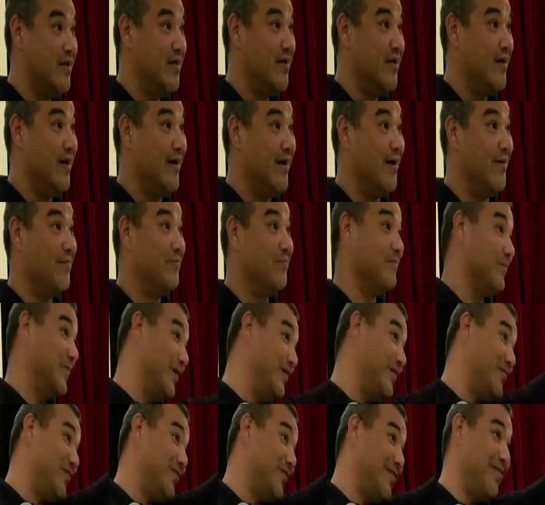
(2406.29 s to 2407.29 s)
Um,
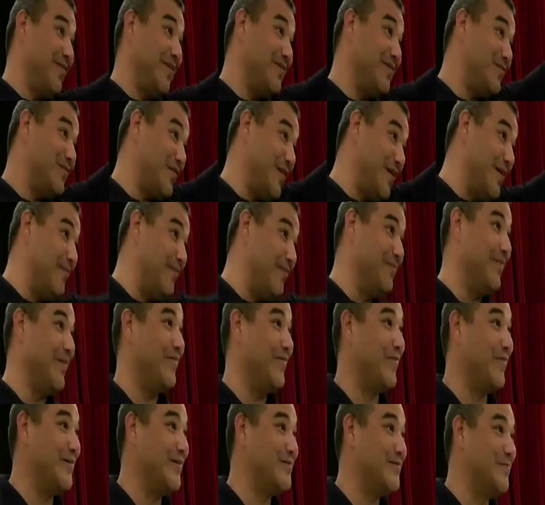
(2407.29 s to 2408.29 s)
he's, he's seen them, but
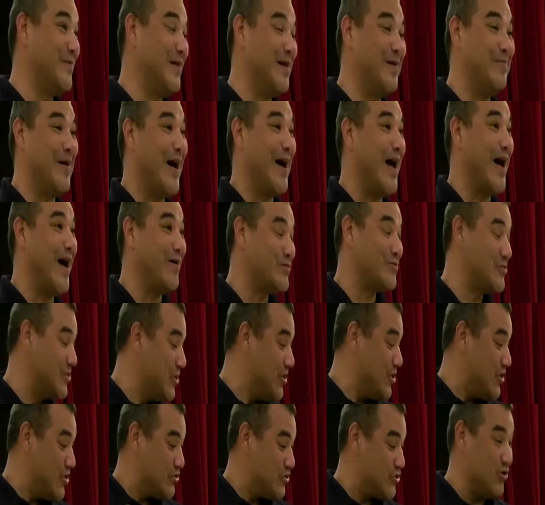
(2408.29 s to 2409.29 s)
he's been to my house.
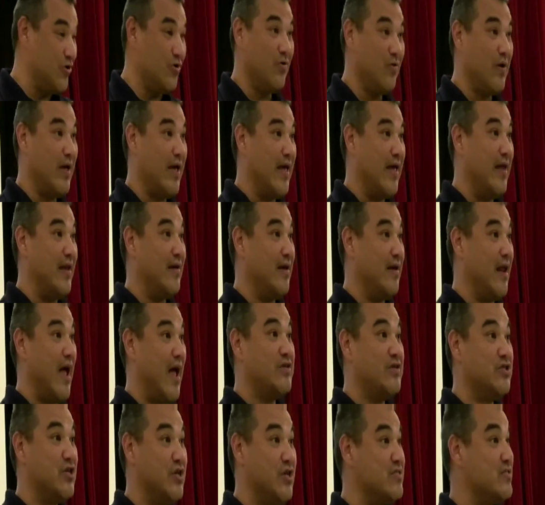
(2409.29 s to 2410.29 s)
So, and I
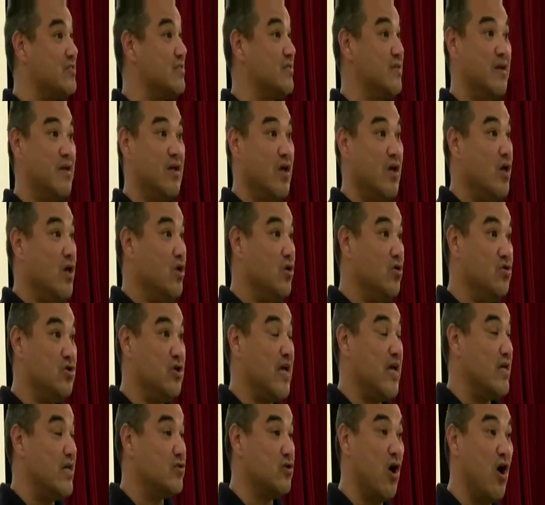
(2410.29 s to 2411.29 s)
just, you just,
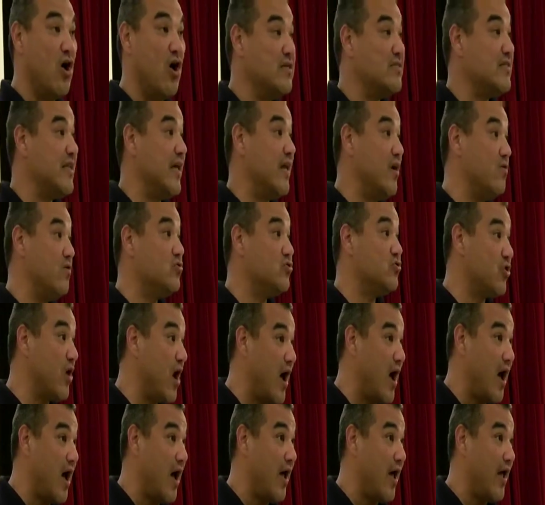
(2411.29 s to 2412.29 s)
as long as they don't
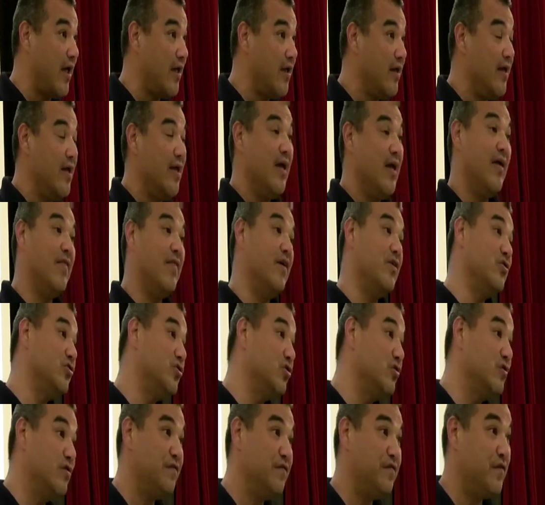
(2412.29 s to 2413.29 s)
dry, and then you
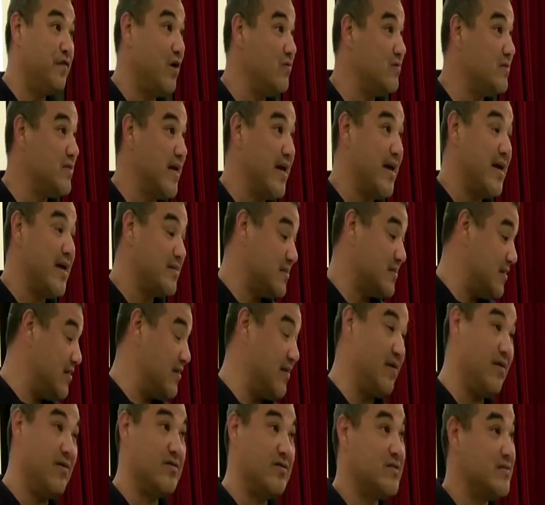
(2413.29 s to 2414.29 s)
do the float test, and
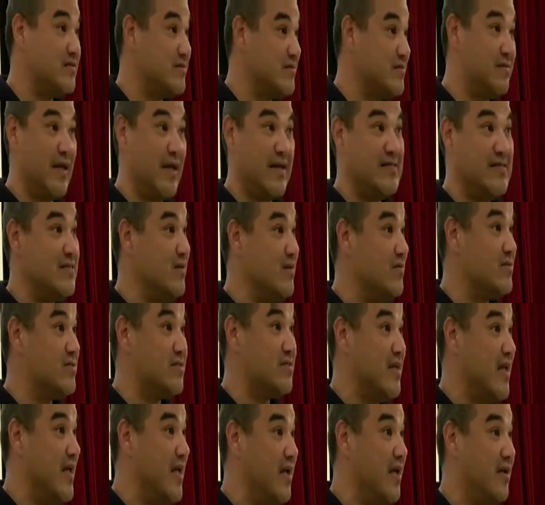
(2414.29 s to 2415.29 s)
they're they still
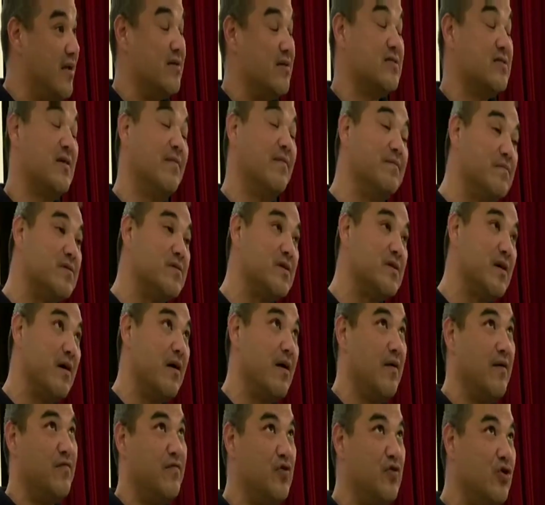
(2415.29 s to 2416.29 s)
sink. Some, some
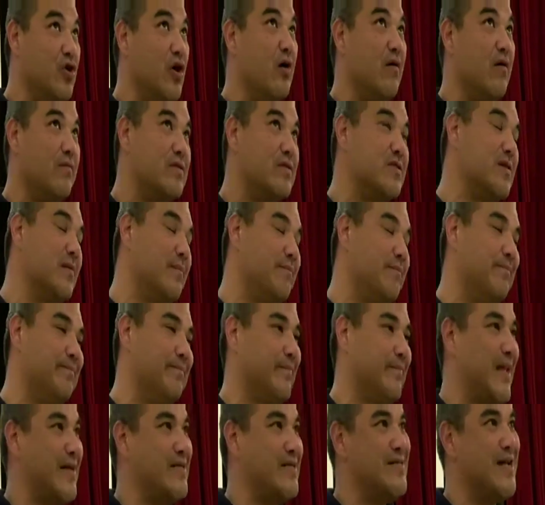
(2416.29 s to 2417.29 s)
if you know some,
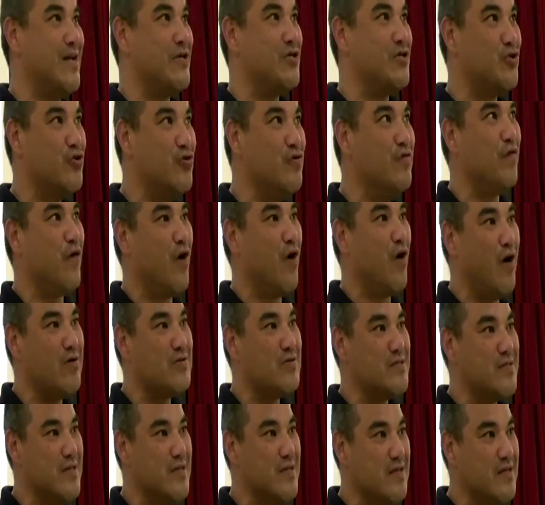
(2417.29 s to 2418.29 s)
that's not true for all
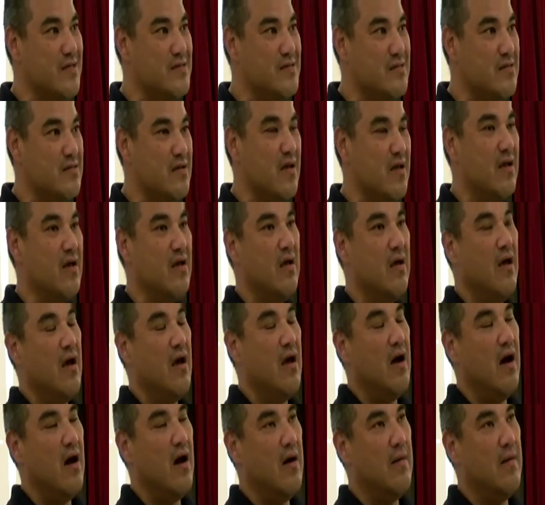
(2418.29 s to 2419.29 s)
seeds,
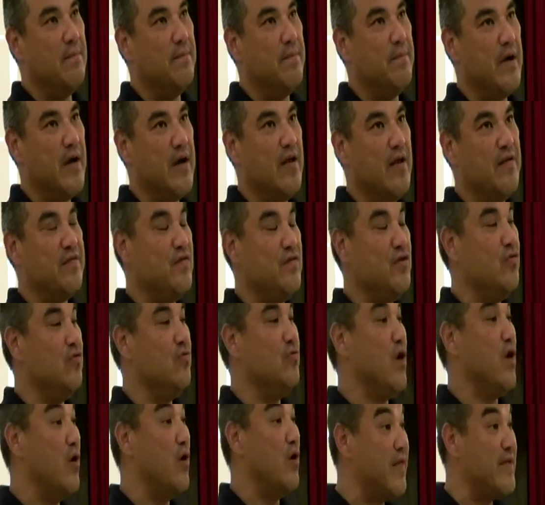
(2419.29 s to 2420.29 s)
um, but if you
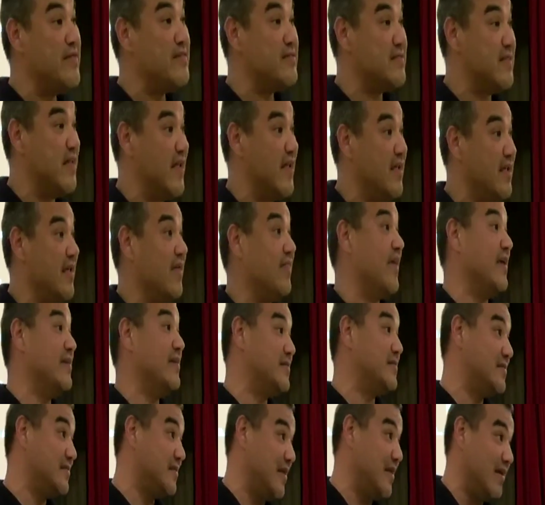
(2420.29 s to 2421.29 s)
know they sink and they
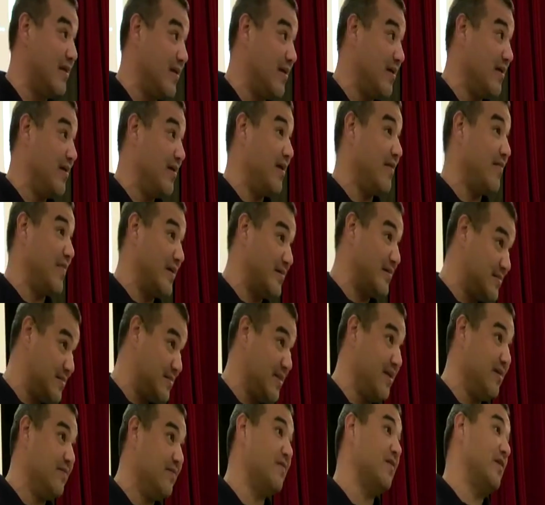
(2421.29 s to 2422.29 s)
and they
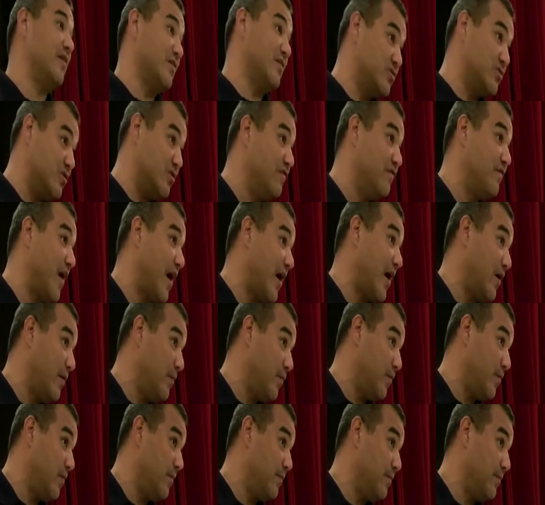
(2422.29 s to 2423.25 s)
sink, then they're still viable.